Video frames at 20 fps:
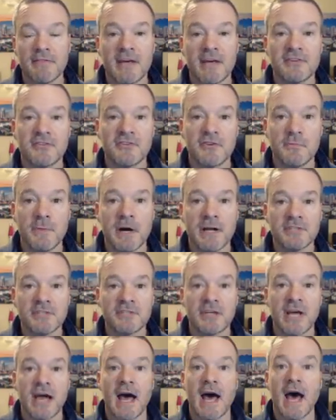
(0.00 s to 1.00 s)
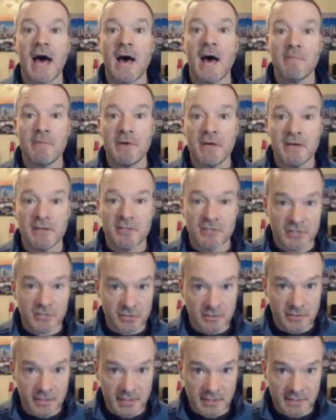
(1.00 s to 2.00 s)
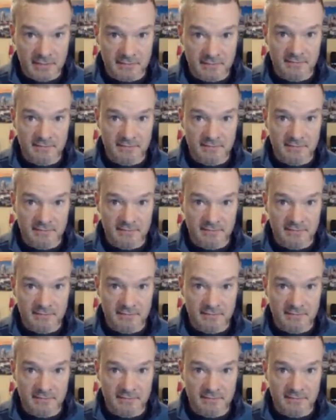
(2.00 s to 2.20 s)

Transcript: Thanks so much. Happy shooting.